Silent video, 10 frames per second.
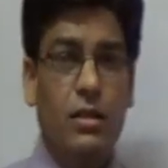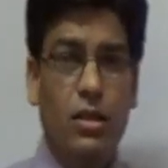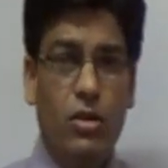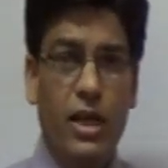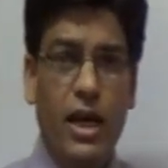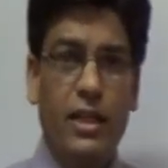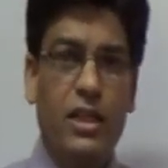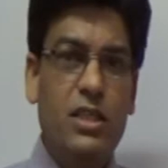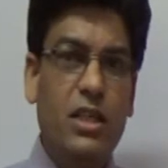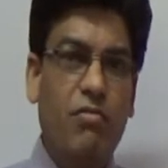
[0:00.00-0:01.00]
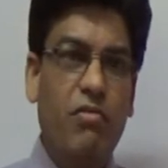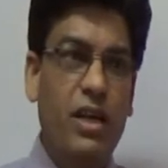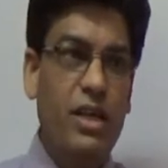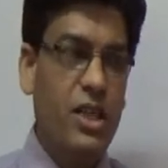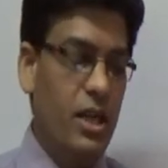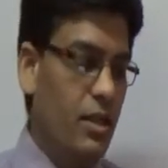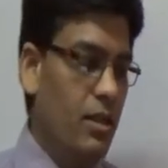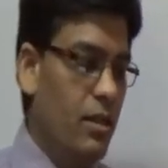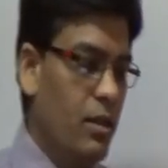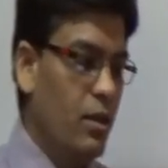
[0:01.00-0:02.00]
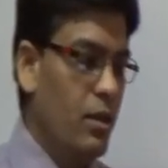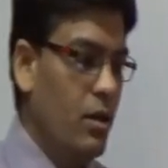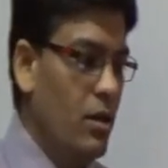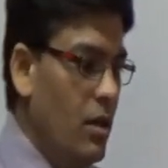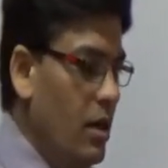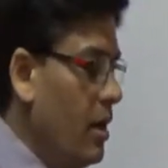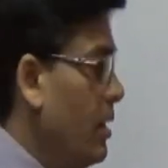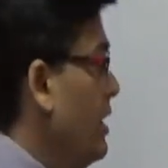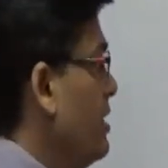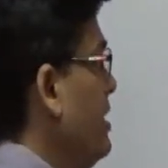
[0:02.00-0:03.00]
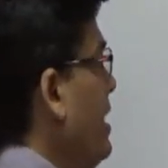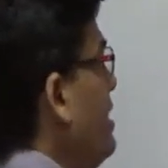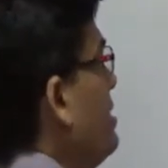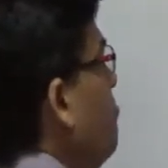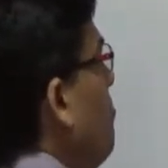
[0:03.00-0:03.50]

looking at this definition, It says